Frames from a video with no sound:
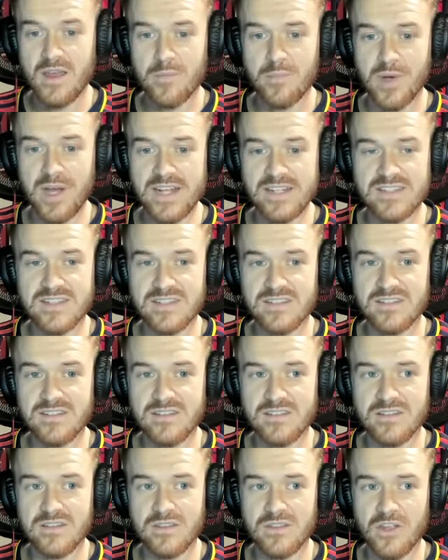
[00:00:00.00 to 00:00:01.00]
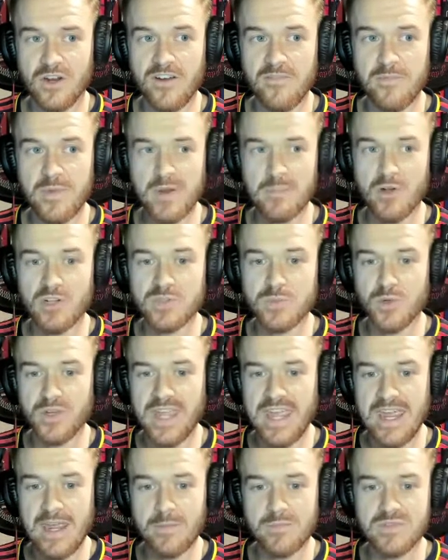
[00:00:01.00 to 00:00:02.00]
But there have been multiple
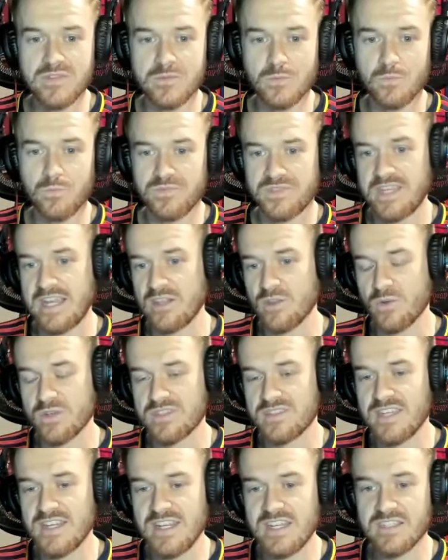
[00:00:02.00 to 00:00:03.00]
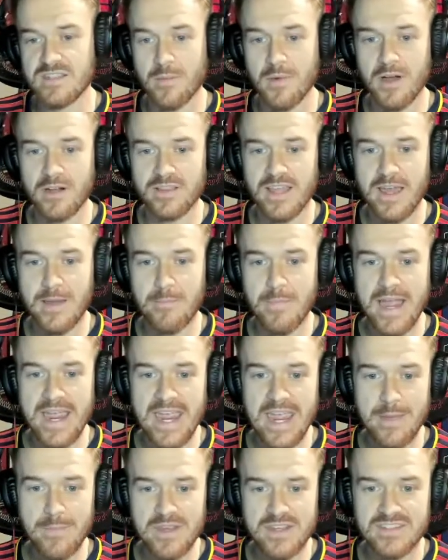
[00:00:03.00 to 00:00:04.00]
games, St. Louis City's among them,
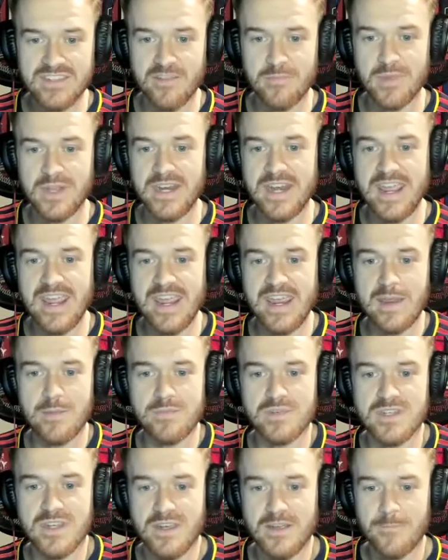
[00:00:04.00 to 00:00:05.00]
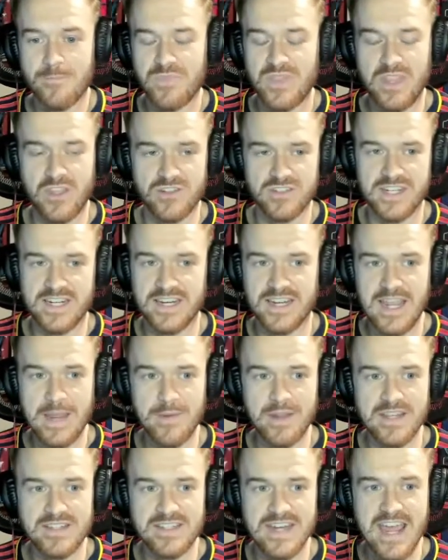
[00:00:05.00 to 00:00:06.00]
Miami's have been named. There's a game
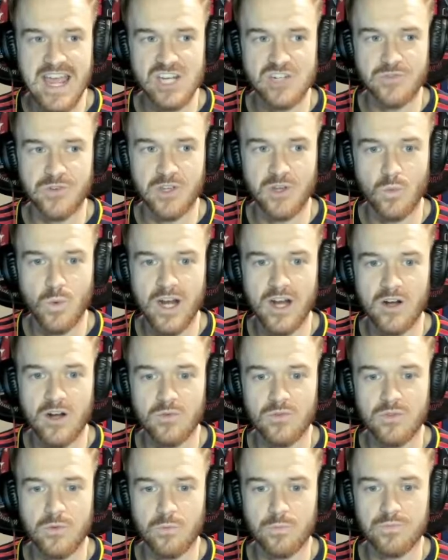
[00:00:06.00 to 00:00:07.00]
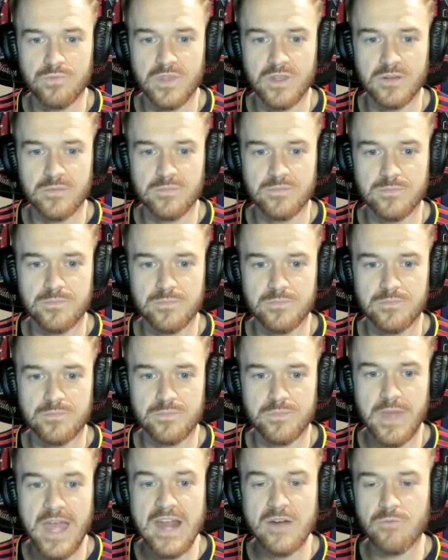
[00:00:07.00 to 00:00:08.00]
against Nashville where the, the
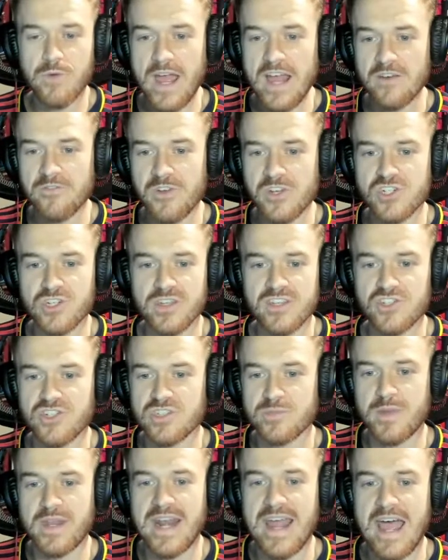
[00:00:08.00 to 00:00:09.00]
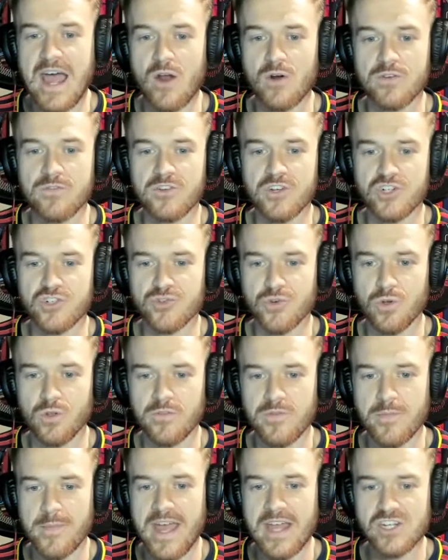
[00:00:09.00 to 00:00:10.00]
head head official has just been out of control
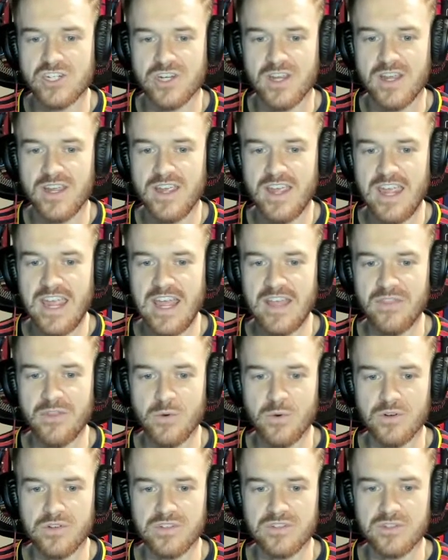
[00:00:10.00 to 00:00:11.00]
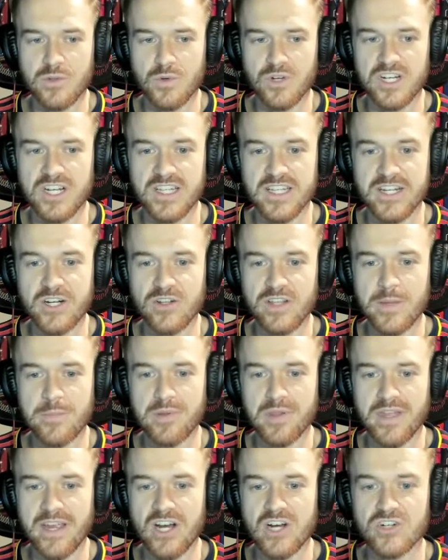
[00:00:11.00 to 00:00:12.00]
of the match. And there was there were clearly
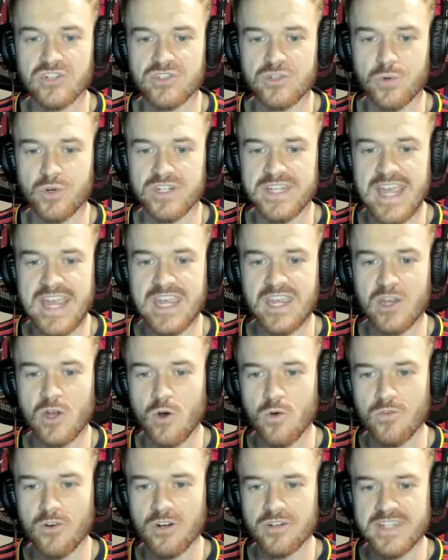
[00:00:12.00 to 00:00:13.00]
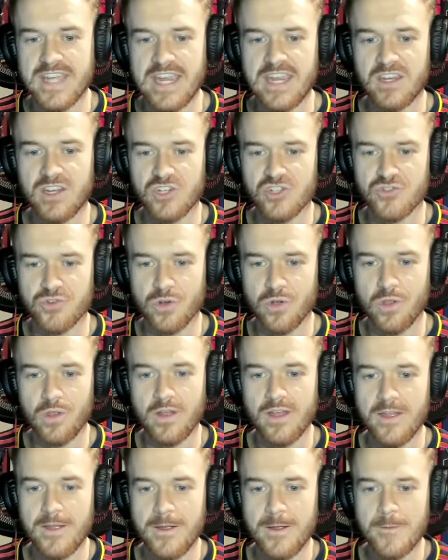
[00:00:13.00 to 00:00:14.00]
players who were taking over, taking
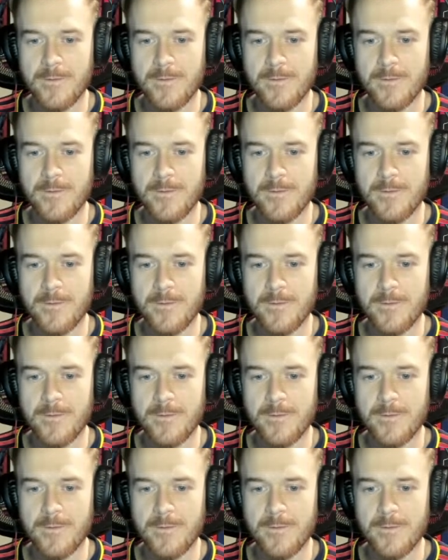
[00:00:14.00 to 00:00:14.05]
control.